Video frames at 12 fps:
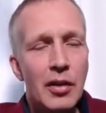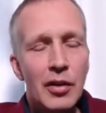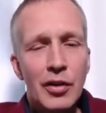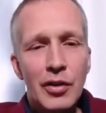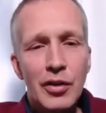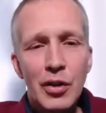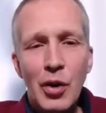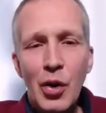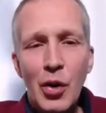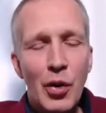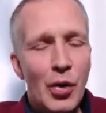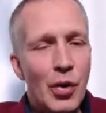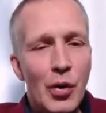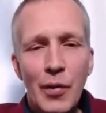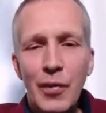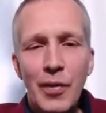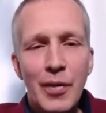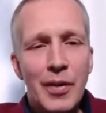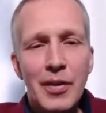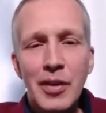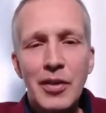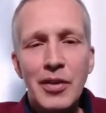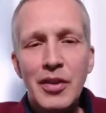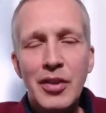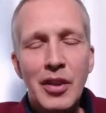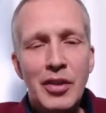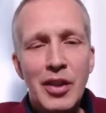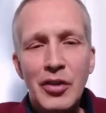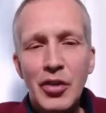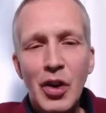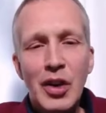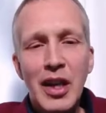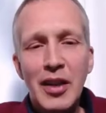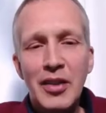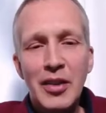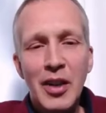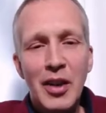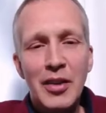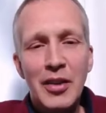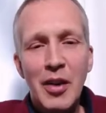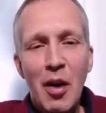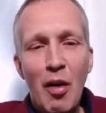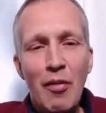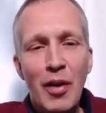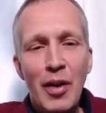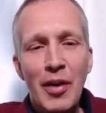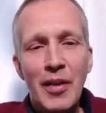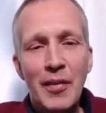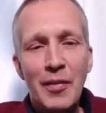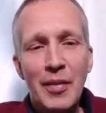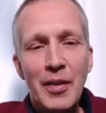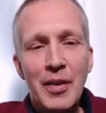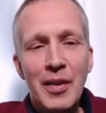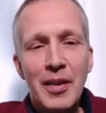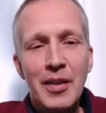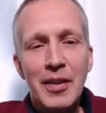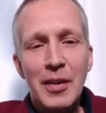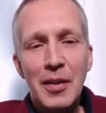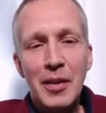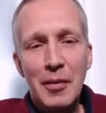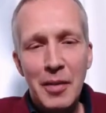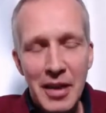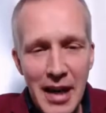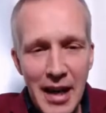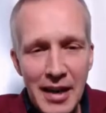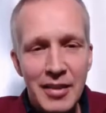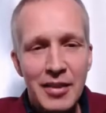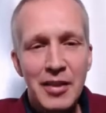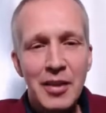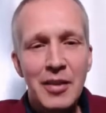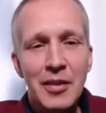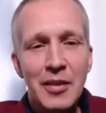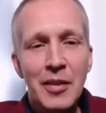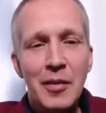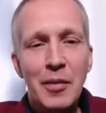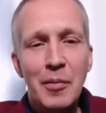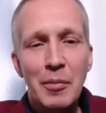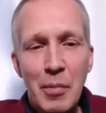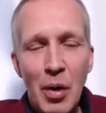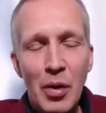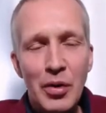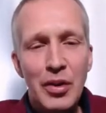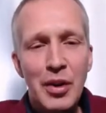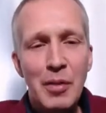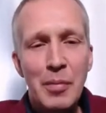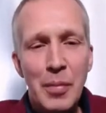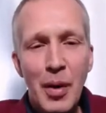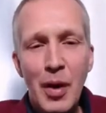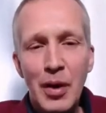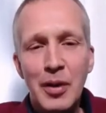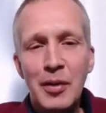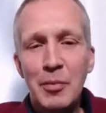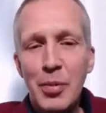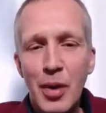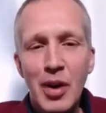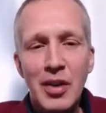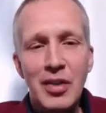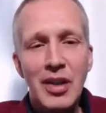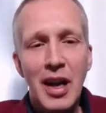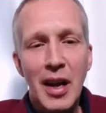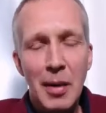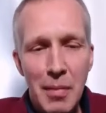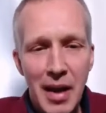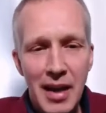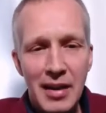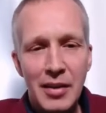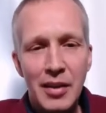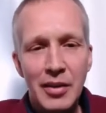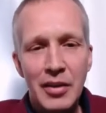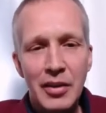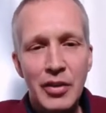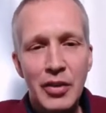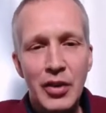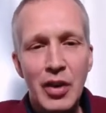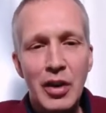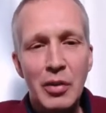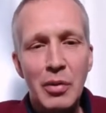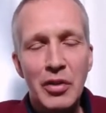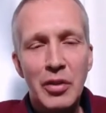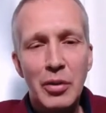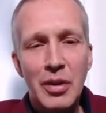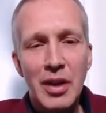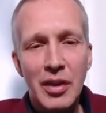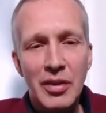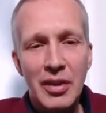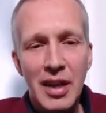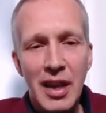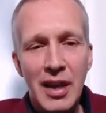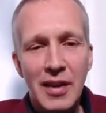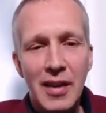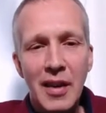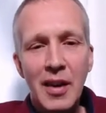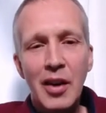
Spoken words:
So the journey is not over. The next most important person I met on this journey was 2010.